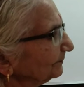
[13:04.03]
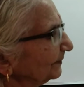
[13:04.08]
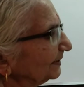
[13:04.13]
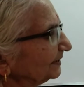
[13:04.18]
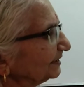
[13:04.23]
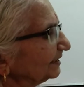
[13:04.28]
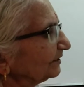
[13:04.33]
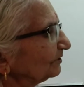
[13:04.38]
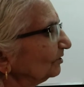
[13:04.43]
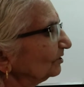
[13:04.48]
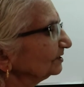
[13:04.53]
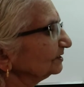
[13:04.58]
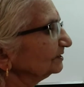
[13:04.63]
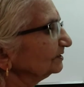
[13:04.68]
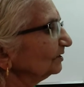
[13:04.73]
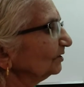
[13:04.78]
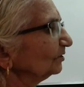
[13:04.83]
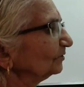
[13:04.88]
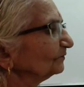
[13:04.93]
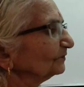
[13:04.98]
pentagon
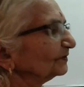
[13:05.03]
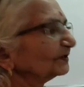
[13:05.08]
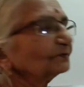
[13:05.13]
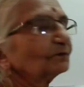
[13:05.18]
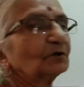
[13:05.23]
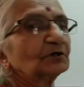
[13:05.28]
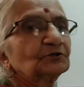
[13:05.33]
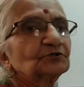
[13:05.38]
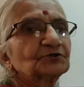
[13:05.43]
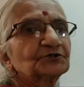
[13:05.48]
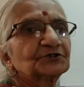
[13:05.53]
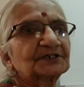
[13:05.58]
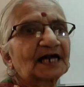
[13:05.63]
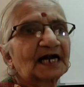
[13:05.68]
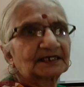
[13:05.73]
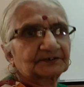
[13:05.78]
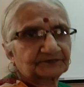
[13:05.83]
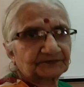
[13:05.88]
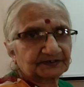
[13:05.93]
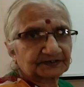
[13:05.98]
we want to
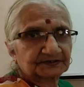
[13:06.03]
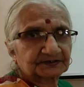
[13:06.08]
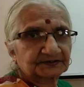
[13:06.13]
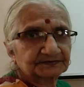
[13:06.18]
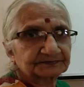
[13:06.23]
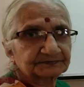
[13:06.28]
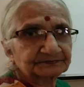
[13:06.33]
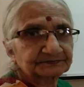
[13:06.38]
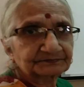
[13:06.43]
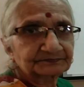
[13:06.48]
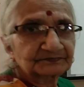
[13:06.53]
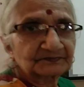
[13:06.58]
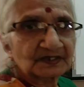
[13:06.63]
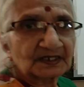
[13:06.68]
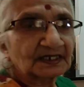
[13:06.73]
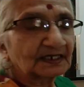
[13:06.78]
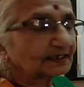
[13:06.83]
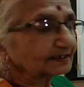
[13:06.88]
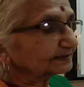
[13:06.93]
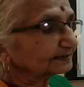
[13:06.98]
start with.
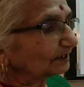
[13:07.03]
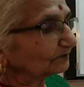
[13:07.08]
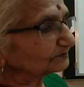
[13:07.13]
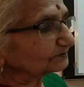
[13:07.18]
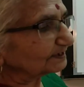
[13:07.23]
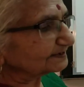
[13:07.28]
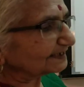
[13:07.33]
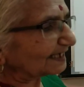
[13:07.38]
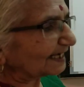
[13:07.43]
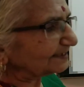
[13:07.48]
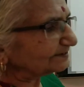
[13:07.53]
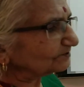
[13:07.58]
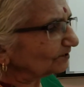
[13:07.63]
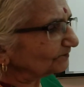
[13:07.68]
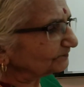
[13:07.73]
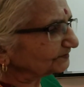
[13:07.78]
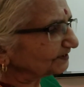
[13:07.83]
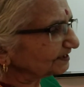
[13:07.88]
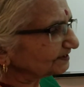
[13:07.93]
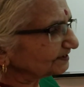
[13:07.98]
Now the size
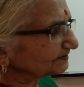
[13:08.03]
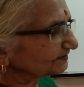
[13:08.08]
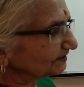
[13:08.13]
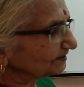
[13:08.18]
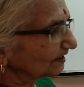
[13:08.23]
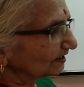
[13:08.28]
of this